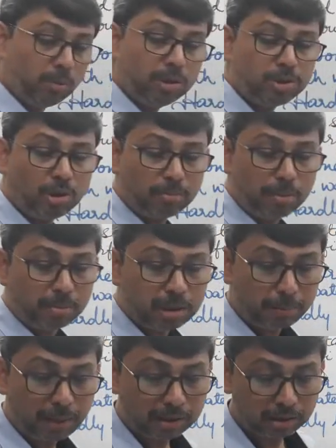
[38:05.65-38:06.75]
Once you remember
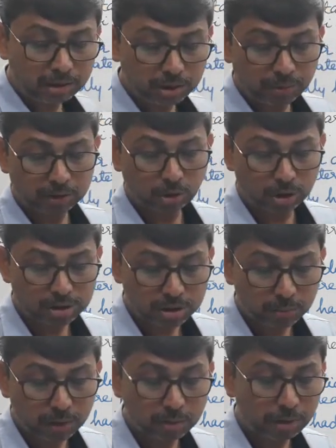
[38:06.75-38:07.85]
the pattern, you acknowledge this
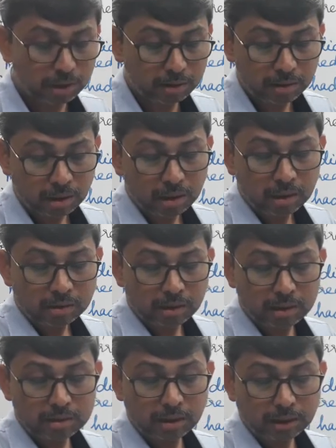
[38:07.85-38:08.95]
very well, there
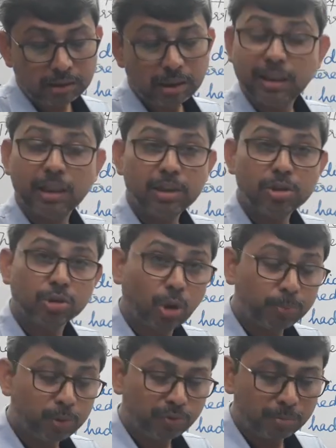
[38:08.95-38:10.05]
is nothing that can
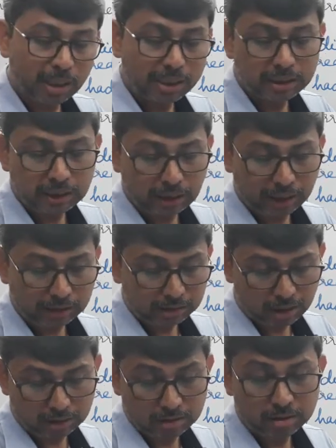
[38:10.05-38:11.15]
stop you from writing the correct
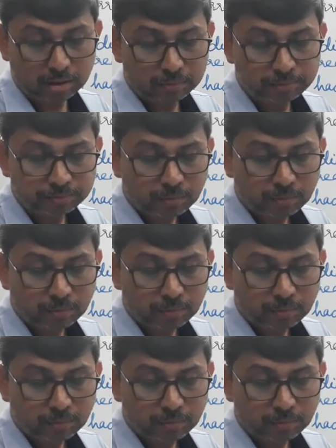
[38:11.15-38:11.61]
answer.